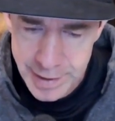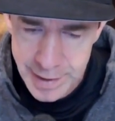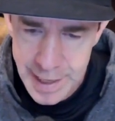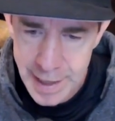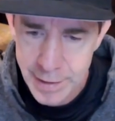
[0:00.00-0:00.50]

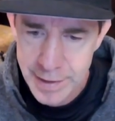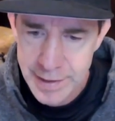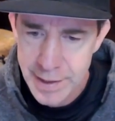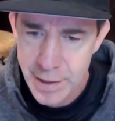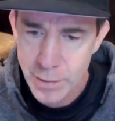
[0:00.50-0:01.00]
how you
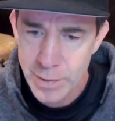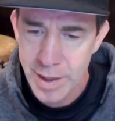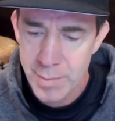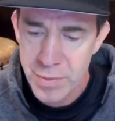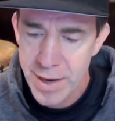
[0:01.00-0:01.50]
know uh,
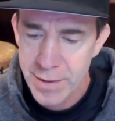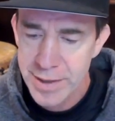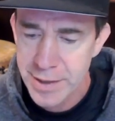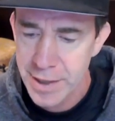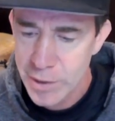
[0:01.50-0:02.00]

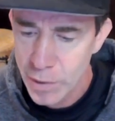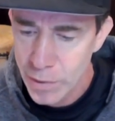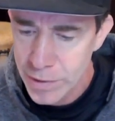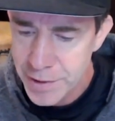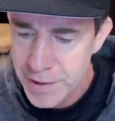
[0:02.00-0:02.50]
progress on
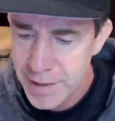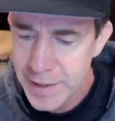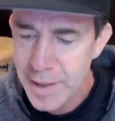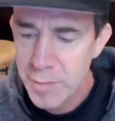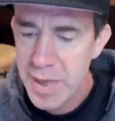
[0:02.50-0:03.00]
goals
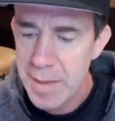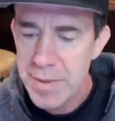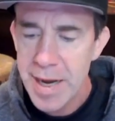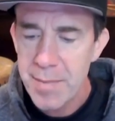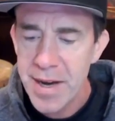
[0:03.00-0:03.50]
maybe
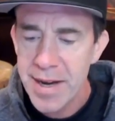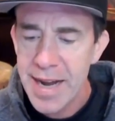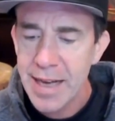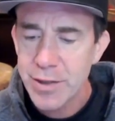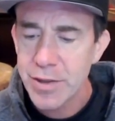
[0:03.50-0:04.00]
i'm not
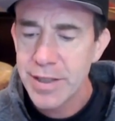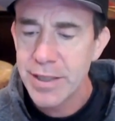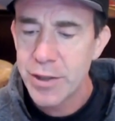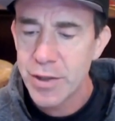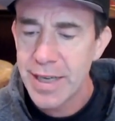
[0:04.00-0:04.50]
actually
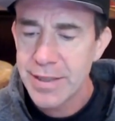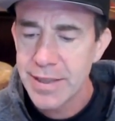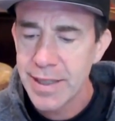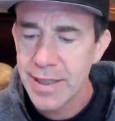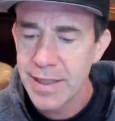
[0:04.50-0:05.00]

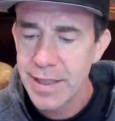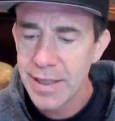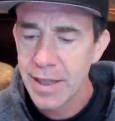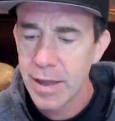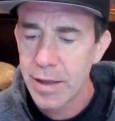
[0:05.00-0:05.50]
addressing
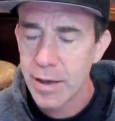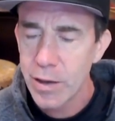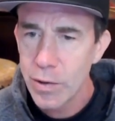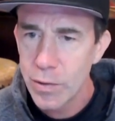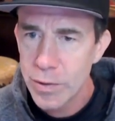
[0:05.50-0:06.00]

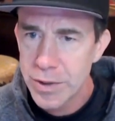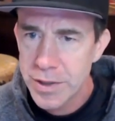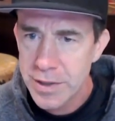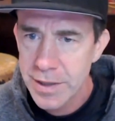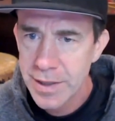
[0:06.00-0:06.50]

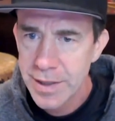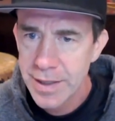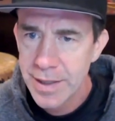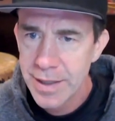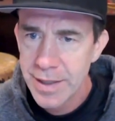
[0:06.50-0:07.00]
those
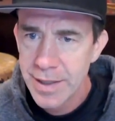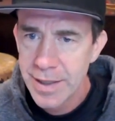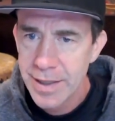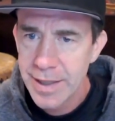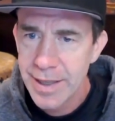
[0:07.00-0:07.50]

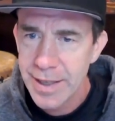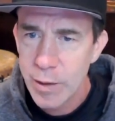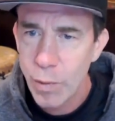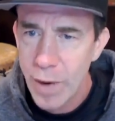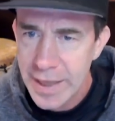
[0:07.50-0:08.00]
in
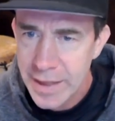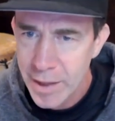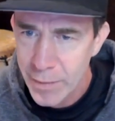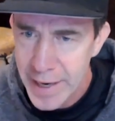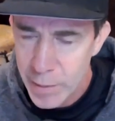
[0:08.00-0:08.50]
quite the
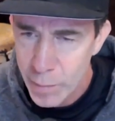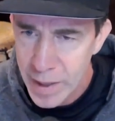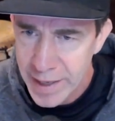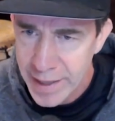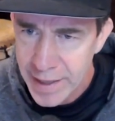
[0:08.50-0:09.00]
right
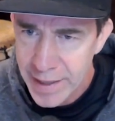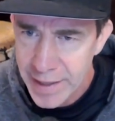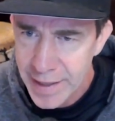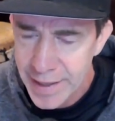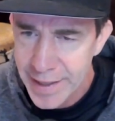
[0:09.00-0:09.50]
way
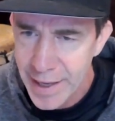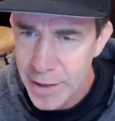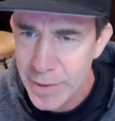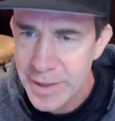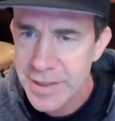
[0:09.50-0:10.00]
in other
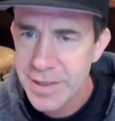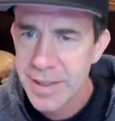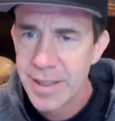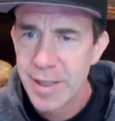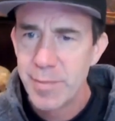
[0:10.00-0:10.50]
words hmm.
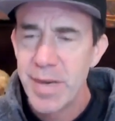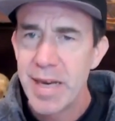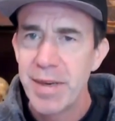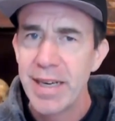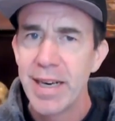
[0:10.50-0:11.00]

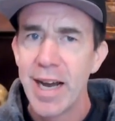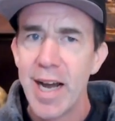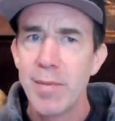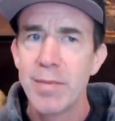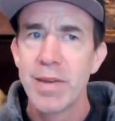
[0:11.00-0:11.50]
maybe
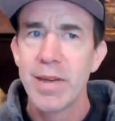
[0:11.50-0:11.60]
i'm